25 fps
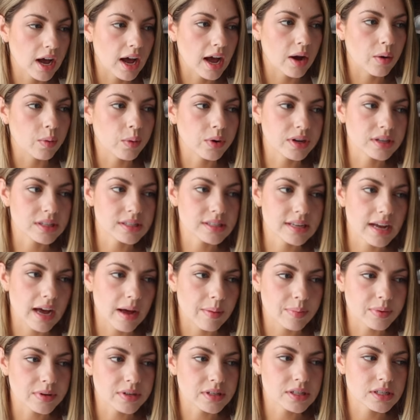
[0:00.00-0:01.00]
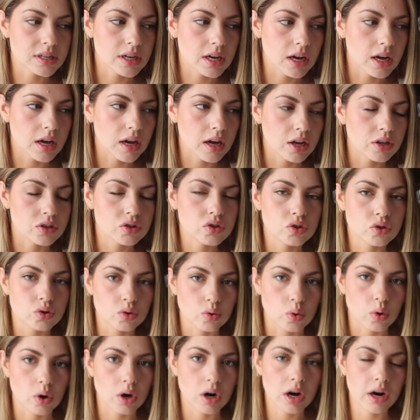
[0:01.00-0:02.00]
I want to stop into a
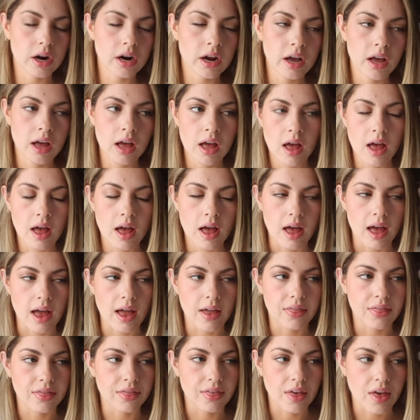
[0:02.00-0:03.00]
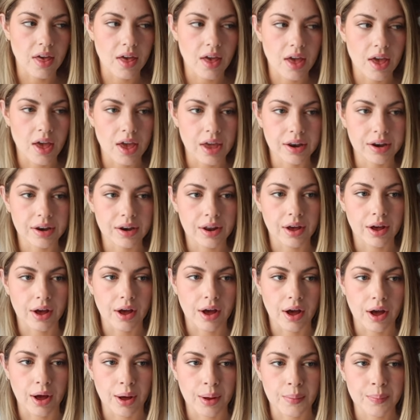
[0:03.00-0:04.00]
store. And then
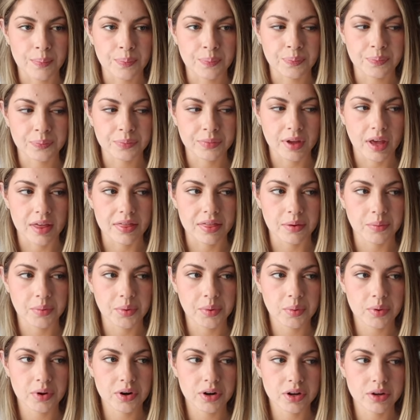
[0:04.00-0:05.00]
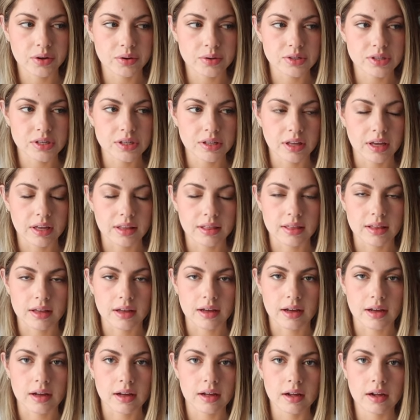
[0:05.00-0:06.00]
I think we want to go see like
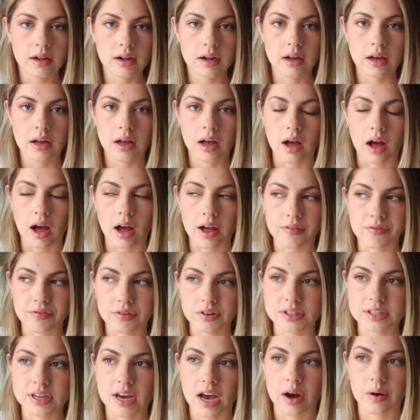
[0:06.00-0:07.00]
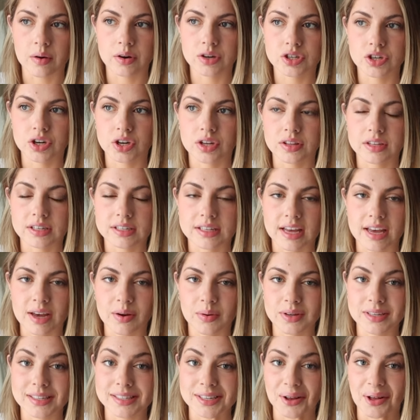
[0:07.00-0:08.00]
the Eiffel Tower during the day.
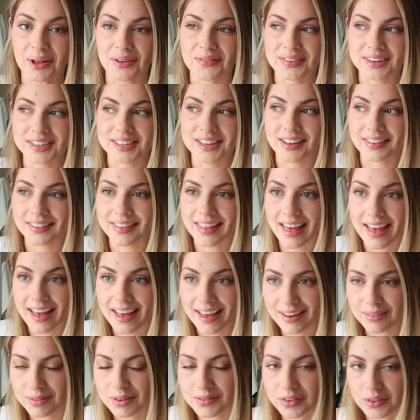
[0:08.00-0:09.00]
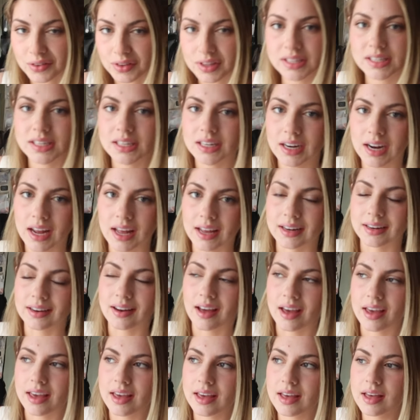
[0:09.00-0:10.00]
We still haven't done that. We've only seen it at
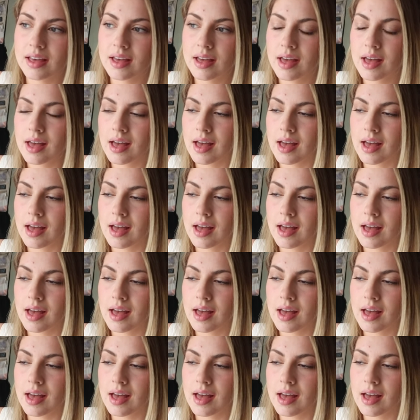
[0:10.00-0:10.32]
night.